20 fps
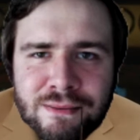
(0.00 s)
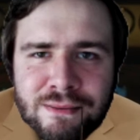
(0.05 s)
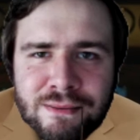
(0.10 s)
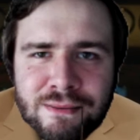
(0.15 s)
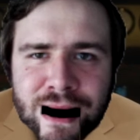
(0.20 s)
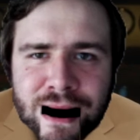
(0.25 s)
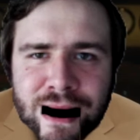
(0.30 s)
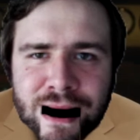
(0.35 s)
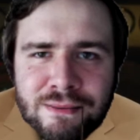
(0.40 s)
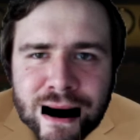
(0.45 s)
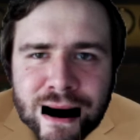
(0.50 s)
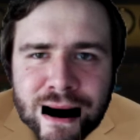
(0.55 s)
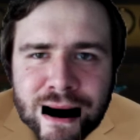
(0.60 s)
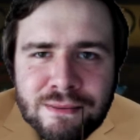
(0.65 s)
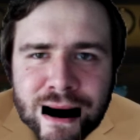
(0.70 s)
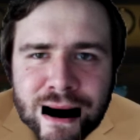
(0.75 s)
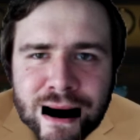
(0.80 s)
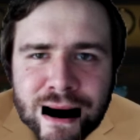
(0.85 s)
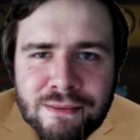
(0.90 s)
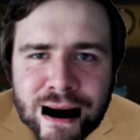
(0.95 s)
Fridge
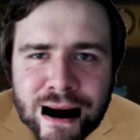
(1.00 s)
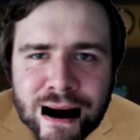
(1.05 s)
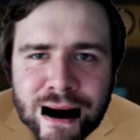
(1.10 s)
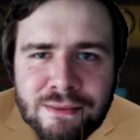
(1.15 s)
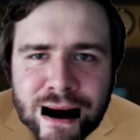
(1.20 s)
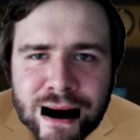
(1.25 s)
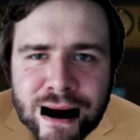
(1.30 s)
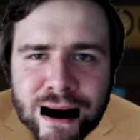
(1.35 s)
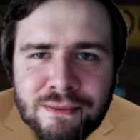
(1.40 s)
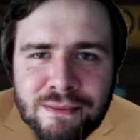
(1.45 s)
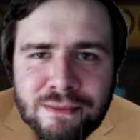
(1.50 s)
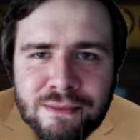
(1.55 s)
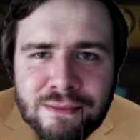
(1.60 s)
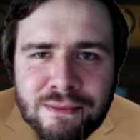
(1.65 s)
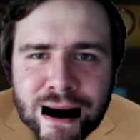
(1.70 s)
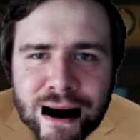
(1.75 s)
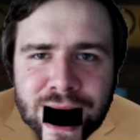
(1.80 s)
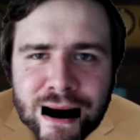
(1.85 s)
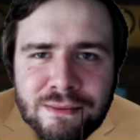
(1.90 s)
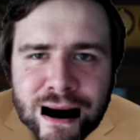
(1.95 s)
Midget 89
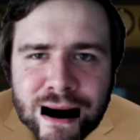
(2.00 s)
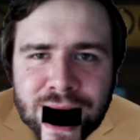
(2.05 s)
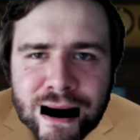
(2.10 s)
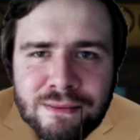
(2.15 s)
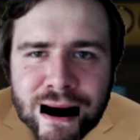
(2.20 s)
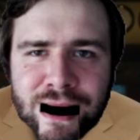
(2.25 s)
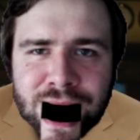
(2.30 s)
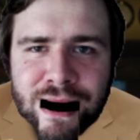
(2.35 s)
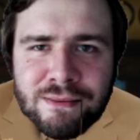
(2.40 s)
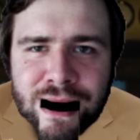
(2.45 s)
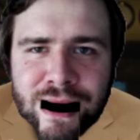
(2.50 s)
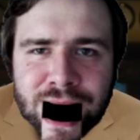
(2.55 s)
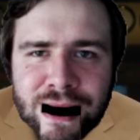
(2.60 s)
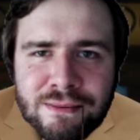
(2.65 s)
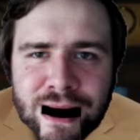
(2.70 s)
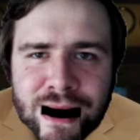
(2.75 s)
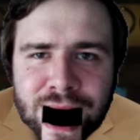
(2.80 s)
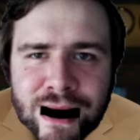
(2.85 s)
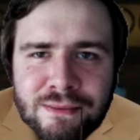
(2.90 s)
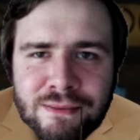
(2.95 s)
asks, will Anthem be
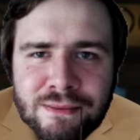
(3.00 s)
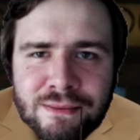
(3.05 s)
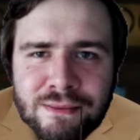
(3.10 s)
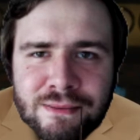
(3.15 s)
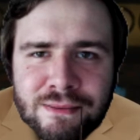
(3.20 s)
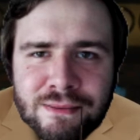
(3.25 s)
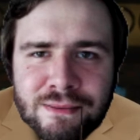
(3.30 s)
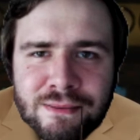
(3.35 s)
story driven?